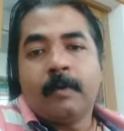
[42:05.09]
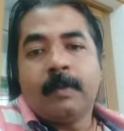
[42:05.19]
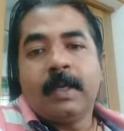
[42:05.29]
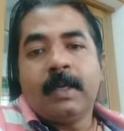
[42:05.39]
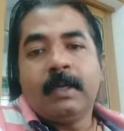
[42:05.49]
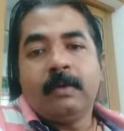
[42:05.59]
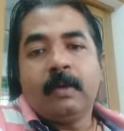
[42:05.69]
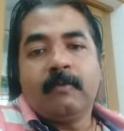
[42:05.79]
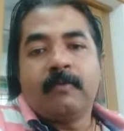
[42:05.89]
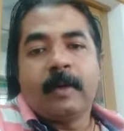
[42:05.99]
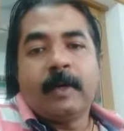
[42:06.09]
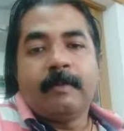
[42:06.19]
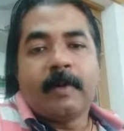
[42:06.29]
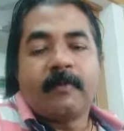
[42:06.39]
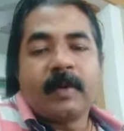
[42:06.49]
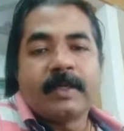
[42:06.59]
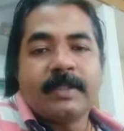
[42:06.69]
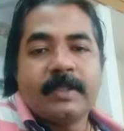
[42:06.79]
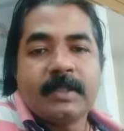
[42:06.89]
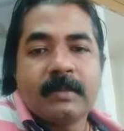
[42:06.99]
my level of
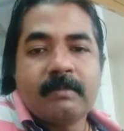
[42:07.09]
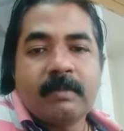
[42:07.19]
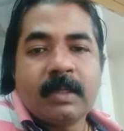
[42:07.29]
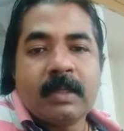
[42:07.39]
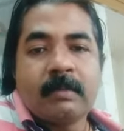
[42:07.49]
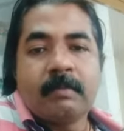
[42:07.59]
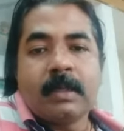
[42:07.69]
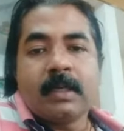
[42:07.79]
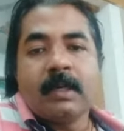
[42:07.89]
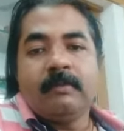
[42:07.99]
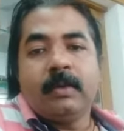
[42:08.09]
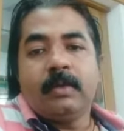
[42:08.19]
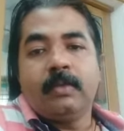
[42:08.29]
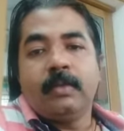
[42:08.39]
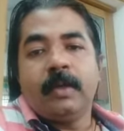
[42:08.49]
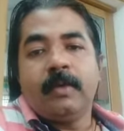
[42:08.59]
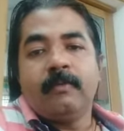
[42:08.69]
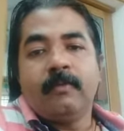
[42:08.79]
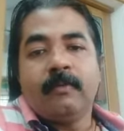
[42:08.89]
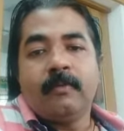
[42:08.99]
perfectionism, but I will do
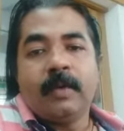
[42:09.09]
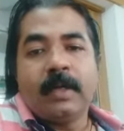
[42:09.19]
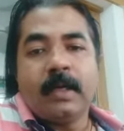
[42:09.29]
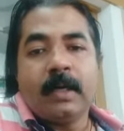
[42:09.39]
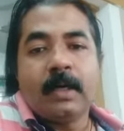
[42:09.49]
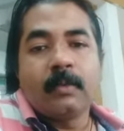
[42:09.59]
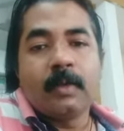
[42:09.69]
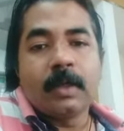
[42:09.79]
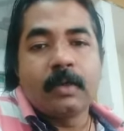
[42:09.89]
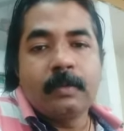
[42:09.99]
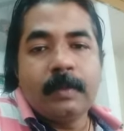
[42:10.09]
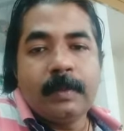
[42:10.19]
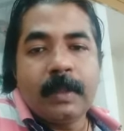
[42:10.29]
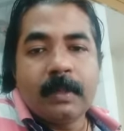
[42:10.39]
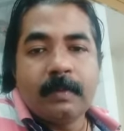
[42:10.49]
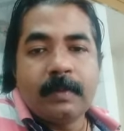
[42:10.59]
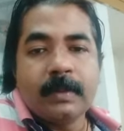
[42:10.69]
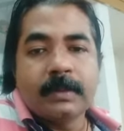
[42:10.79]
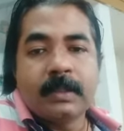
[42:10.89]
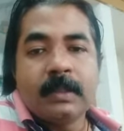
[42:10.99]
a very hard work to be a better
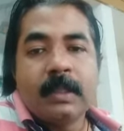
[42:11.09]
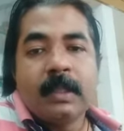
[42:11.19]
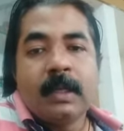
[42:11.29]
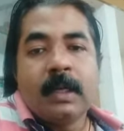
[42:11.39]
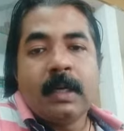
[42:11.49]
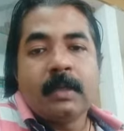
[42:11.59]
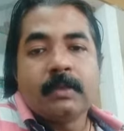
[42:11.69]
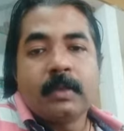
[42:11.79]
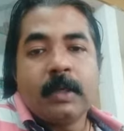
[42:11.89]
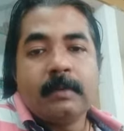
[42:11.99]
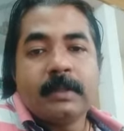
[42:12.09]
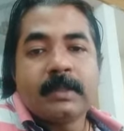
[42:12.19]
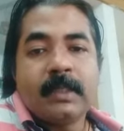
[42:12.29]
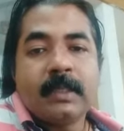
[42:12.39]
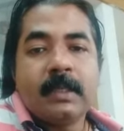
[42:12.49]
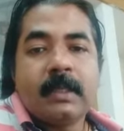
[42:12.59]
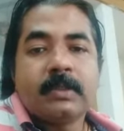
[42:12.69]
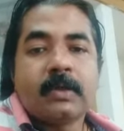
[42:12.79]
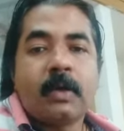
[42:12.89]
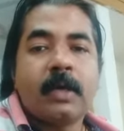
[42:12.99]
person. Also, I am a singer
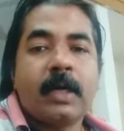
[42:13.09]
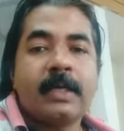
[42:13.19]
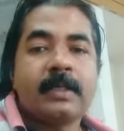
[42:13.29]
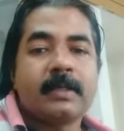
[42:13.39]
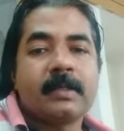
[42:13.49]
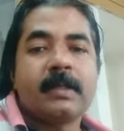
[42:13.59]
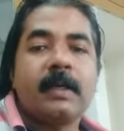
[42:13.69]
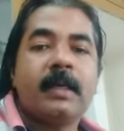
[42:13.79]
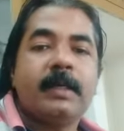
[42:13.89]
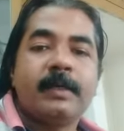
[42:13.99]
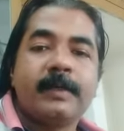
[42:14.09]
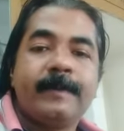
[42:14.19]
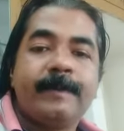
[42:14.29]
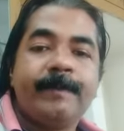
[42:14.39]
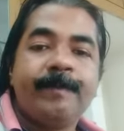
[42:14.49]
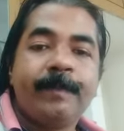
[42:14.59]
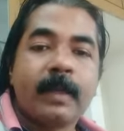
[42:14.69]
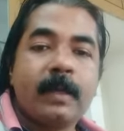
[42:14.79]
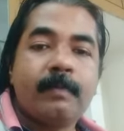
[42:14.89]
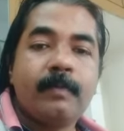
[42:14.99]
songwriter, great
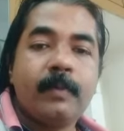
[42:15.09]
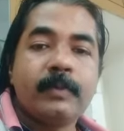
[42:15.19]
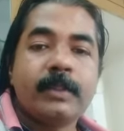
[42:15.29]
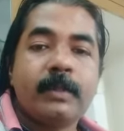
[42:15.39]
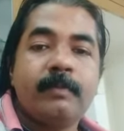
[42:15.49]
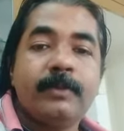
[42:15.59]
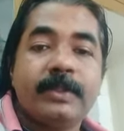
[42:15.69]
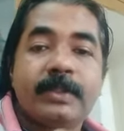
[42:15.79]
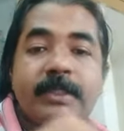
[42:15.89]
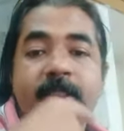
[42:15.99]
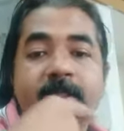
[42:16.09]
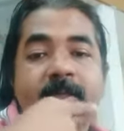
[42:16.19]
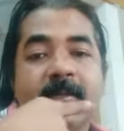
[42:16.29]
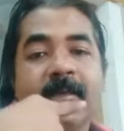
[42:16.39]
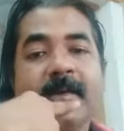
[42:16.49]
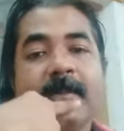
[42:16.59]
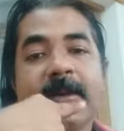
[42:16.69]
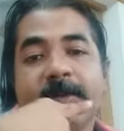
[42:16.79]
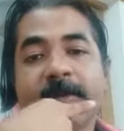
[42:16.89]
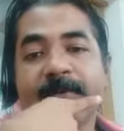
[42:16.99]
composer, musician.
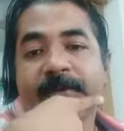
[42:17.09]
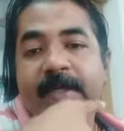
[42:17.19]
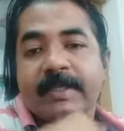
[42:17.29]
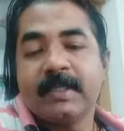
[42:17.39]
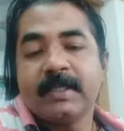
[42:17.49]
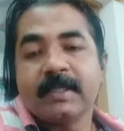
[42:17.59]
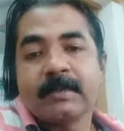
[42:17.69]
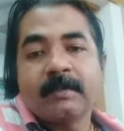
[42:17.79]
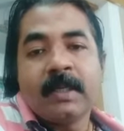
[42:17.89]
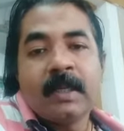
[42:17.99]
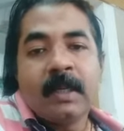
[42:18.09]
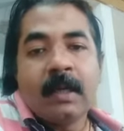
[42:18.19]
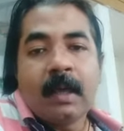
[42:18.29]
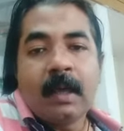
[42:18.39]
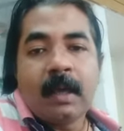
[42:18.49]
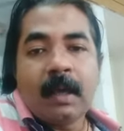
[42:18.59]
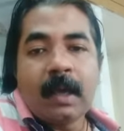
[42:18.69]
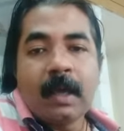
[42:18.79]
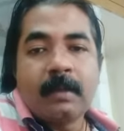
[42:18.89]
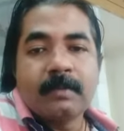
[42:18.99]
My perfectionism
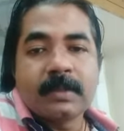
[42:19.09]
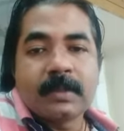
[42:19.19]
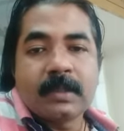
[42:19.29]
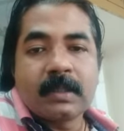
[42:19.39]
helps